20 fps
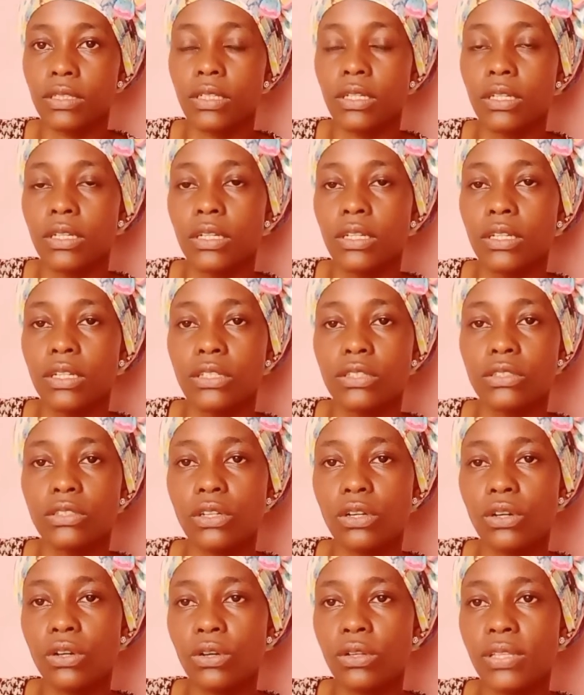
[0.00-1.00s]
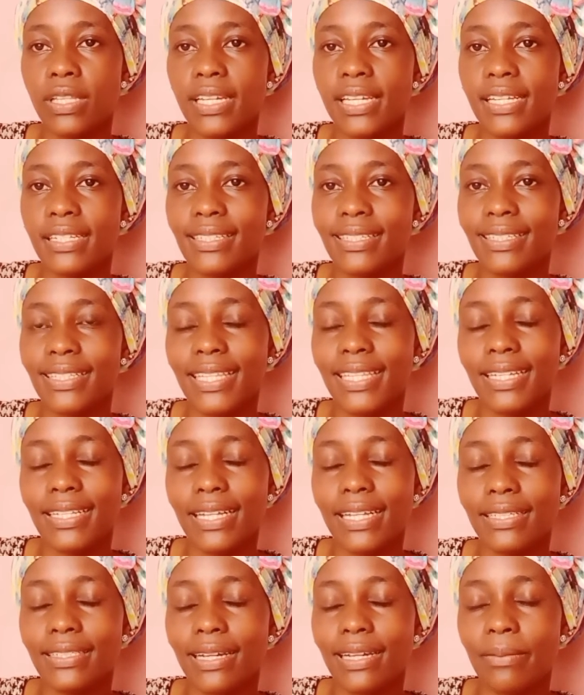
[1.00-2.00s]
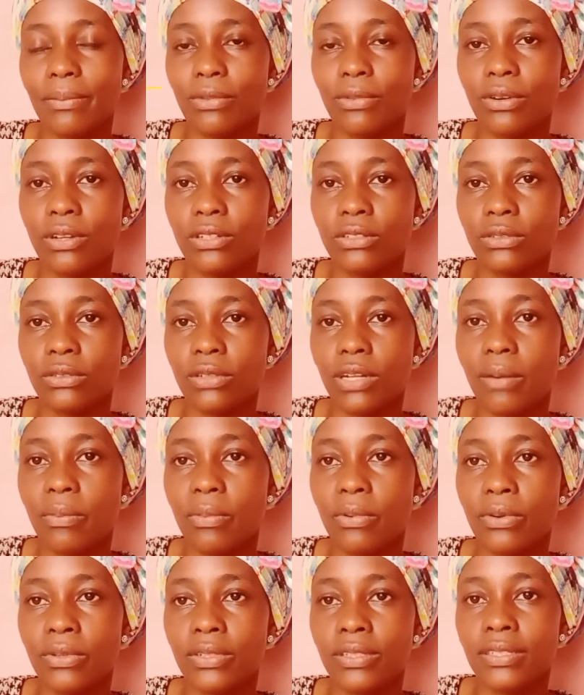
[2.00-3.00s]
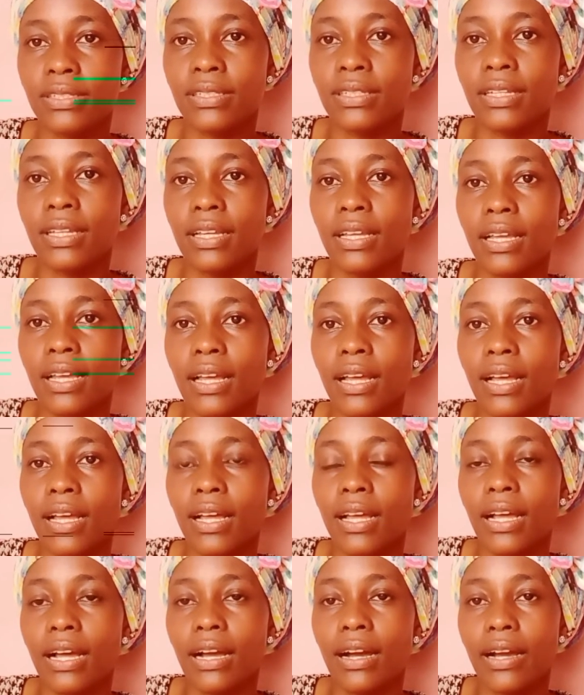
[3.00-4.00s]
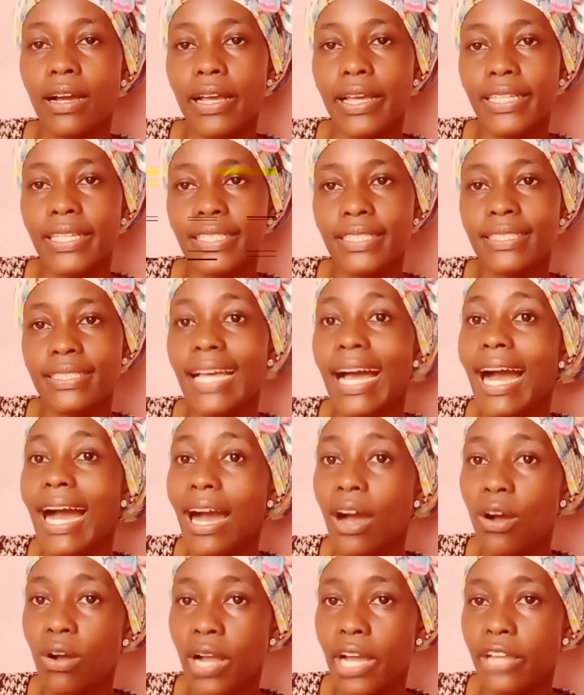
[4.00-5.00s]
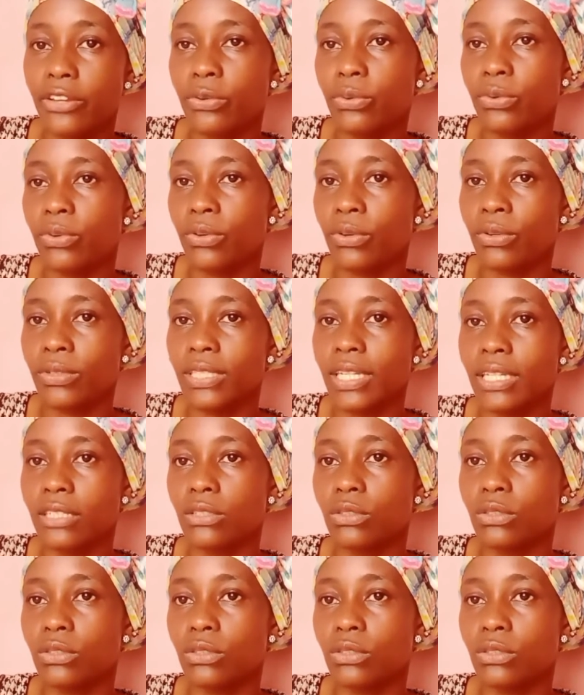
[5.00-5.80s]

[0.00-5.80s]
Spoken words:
So the next thing that I'm going to talk about is how can you know that you